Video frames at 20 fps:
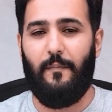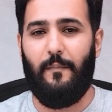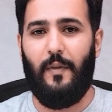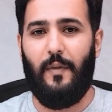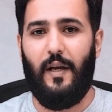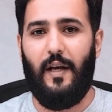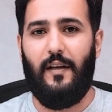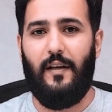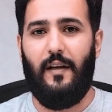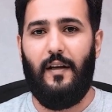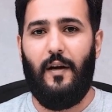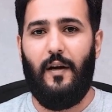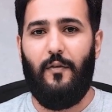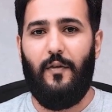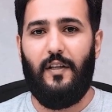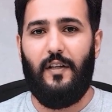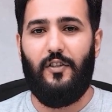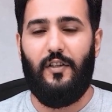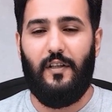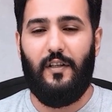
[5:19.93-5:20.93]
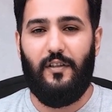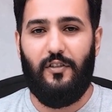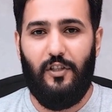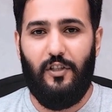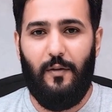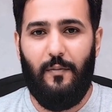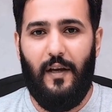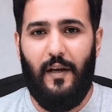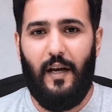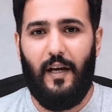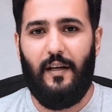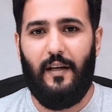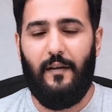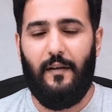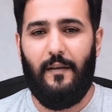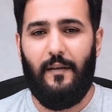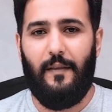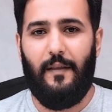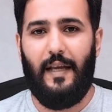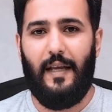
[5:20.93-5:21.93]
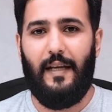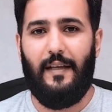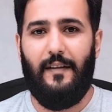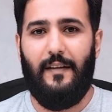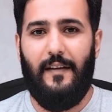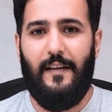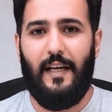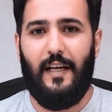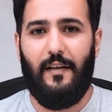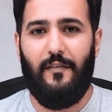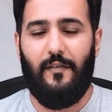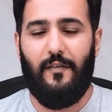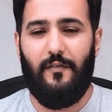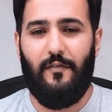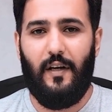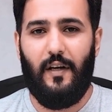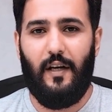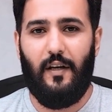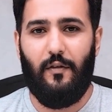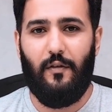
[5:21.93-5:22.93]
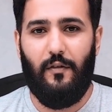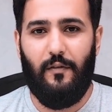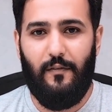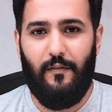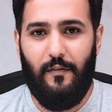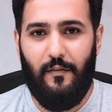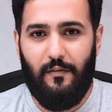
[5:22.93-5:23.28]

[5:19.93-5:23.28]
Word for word: play the narration in Gemini, and save the file.